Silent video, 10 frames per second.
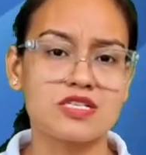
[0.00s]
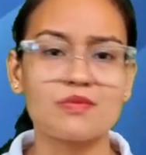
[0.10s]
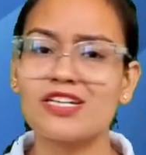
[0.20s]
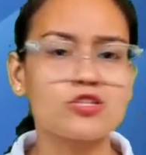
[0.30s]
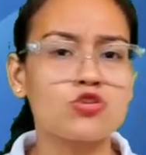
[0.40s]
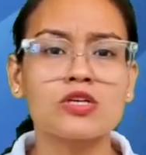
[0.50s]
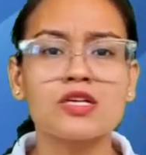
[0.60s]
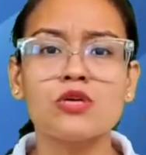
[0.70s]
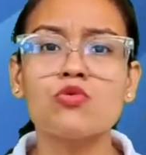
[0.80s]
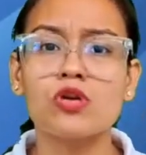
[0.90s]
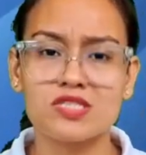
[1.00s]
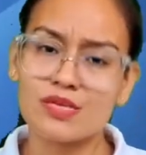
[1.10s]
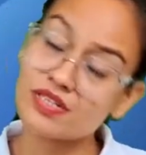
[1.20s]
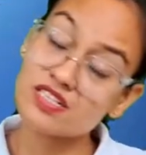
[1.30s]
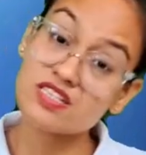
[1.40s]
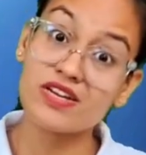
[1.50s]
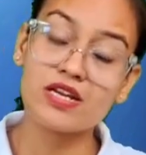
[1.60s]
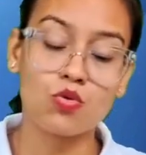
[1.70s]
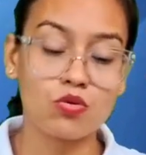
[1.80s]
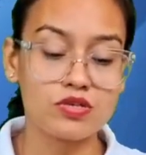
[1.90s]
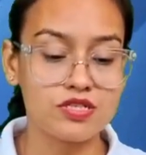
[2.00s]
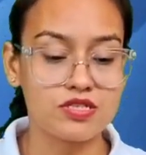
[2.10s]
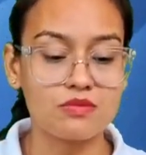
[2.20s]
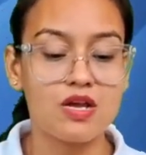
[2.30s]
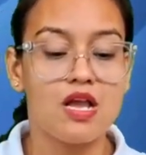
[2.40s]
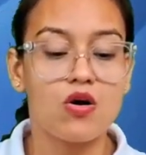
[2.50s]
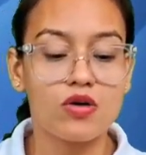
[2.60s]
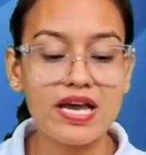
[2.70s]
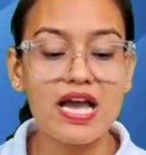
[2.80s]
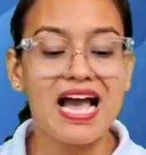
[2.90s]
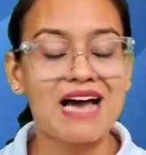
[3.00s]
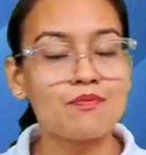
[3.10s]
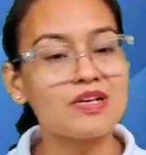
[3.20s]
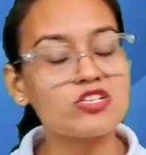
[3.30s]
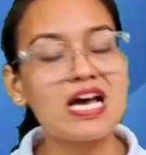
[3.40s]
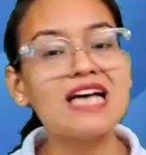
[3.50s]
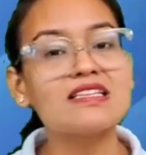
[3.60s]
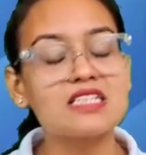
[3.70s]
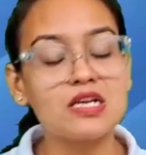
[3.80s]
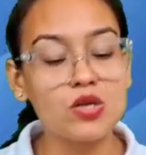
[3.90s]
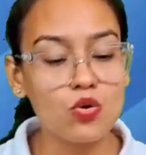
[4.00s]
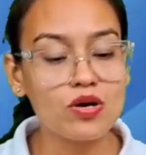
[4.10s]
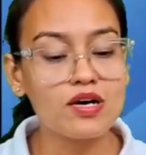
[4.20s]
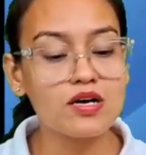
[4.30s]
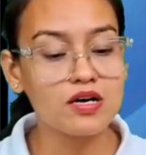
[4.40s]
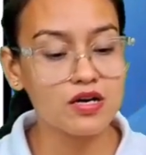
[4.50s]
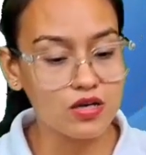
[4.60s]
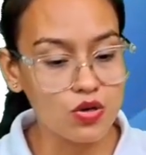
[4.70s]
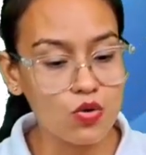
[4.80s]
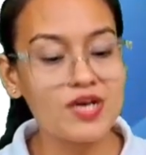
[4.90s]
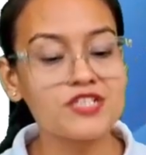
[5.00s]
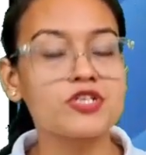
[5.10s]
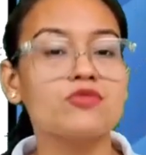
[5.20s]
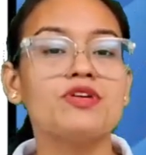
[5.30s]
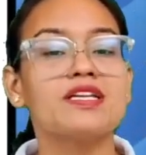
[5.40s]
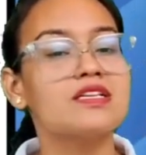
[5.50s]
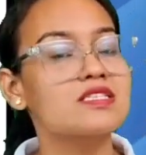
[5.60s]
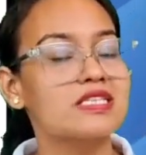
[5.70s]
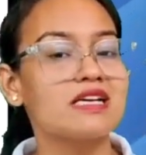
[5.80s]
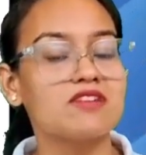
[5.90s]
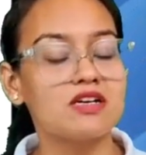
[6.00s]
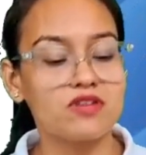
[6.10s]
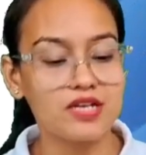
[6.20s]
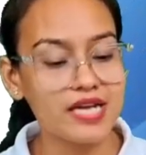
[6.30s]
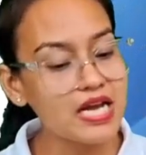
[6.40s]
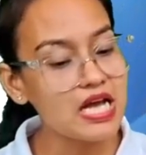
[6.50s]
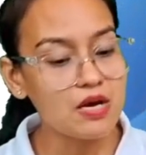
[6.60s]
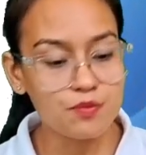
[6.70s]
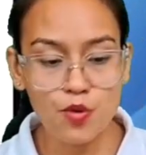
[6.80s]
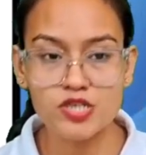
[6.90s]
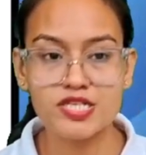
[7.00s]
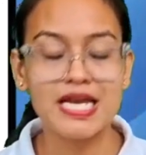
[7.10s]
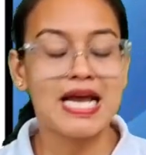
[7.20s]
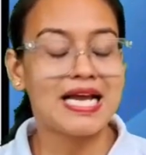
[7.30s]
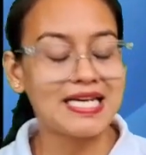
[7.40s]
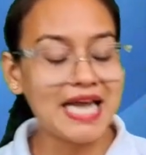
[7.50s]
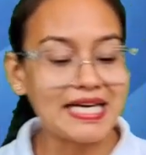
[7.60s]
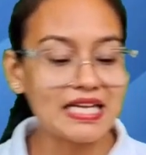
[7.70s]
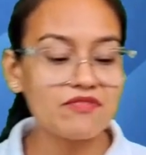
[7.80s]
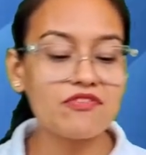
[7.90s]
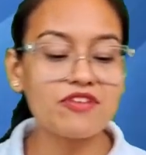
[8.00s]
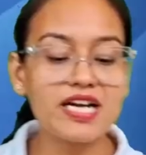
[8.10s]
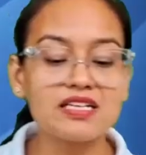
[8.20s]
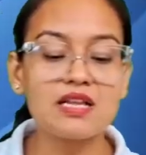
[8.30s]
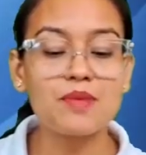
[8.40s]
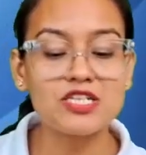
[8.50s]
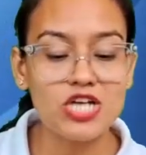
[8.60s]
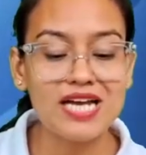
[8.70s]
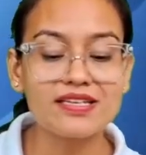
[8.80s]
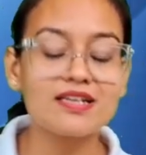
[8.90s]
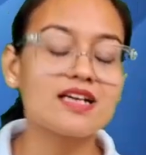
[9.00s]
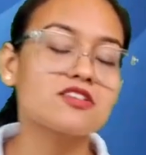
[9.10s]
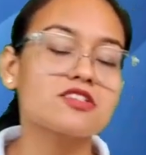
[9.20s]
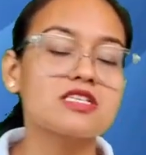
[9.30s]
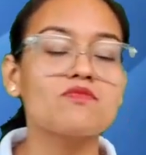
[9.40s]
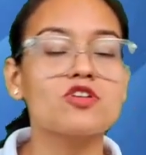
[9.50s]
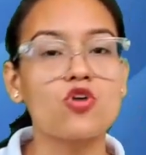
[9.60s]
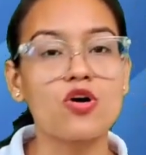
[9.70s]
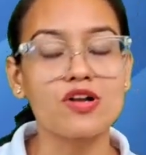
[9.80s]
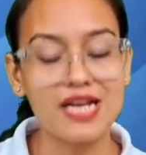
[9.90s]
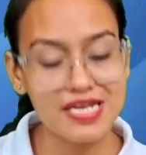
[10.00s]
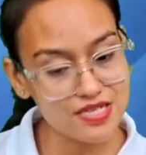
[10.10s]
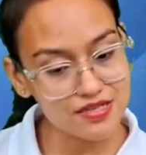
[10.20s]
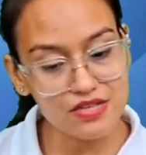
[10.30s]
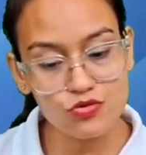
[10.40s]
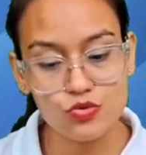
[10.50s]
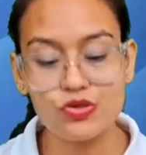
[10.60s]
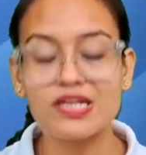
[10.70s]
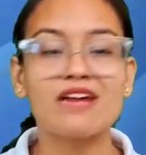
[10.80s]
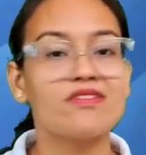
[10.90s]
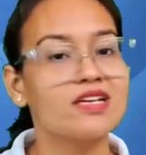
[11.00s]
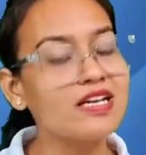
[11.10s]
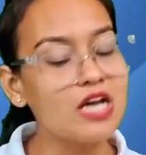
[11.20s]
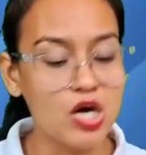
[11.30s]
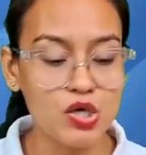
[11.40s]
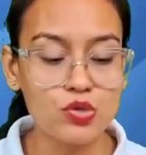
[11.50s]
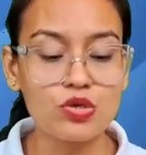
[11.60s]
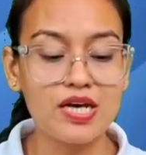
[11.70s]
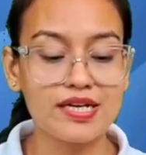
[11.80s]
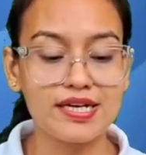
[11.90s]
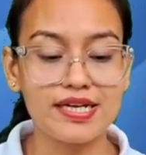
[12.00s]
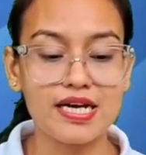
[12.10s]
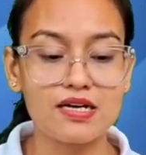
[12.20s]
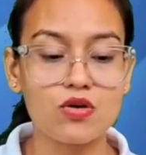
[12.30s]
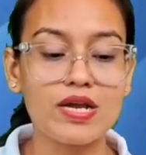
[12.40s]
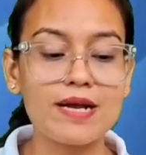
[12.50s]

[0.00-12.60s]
It is not a new concept. It is a very old system. Okay, and Panchayat is the lowest unit in the self-governing body. In 1958, the Panchayati Raj system was organized at the three level in rural India. Okay.